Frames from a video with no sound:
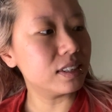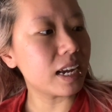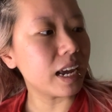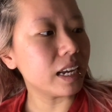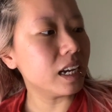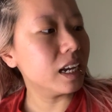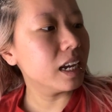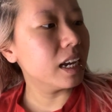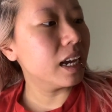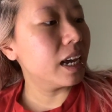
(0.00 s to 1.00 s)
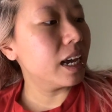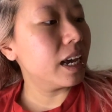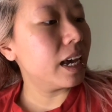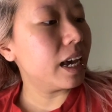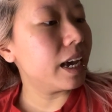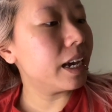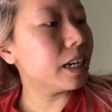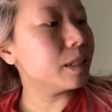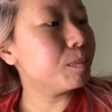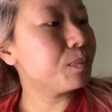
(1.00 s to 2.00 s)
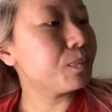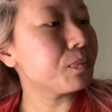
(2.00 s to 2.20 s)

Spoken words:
day, and